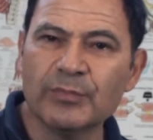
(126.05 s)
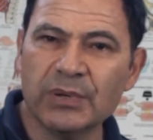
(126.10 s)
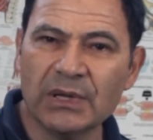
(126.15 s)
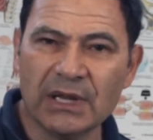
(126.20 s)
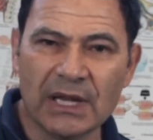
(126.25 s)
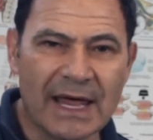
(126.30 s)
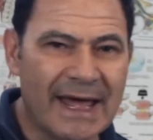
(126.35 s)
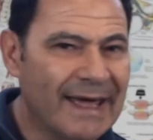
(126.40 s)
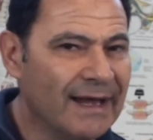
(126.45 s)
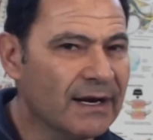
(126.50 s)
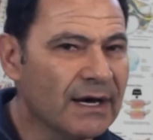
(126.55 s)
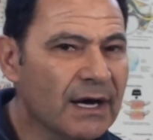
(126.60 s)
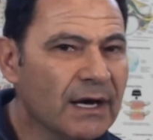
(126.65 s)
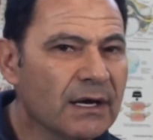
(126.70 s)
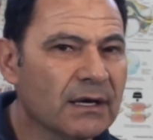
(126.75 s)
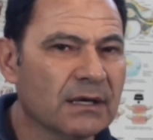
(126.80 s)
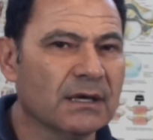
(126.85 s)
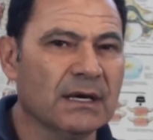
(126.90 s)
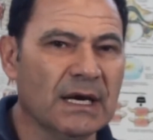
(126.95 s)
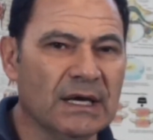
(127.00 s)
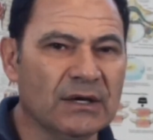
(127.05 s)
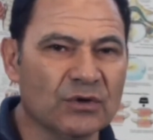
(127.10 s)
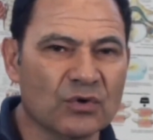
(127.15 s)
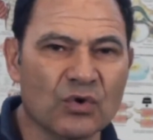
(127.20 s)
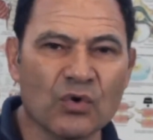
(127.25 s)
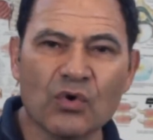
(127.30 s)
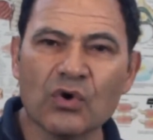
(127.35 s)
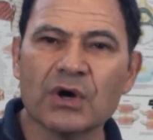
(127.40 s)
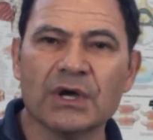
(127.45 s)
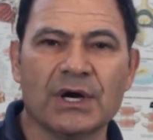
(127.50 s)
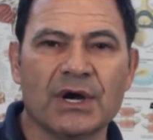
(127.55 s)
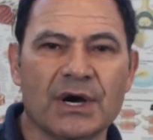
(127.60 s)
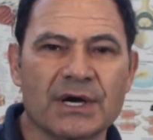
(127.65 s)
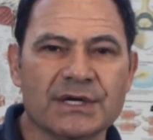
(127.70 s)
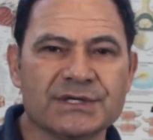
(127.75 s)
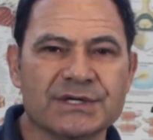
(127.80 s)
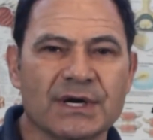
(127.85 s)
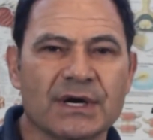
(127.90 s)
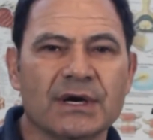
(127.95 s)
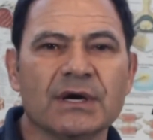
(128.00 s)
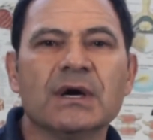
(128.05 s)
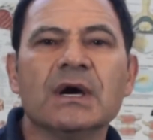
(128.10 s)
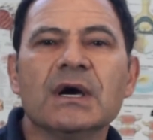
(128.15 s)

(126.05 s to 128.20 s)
planner and organiser,